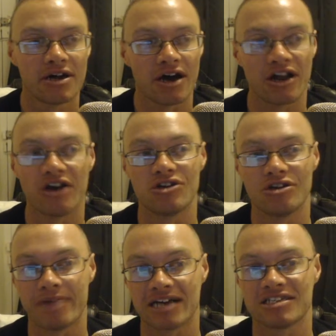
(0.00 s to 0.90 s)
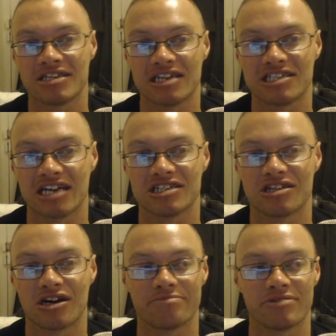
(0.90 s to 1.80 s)
I know you're doing the match of the day challenge
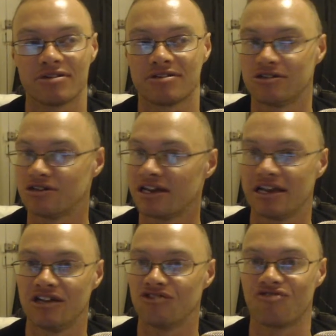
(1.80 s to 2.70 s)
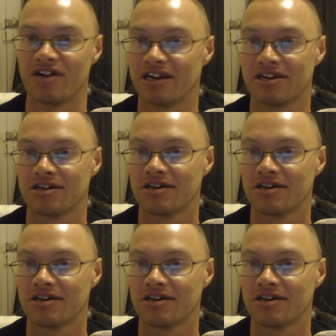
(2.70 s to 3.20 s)
tonight, but you're going to need a drink.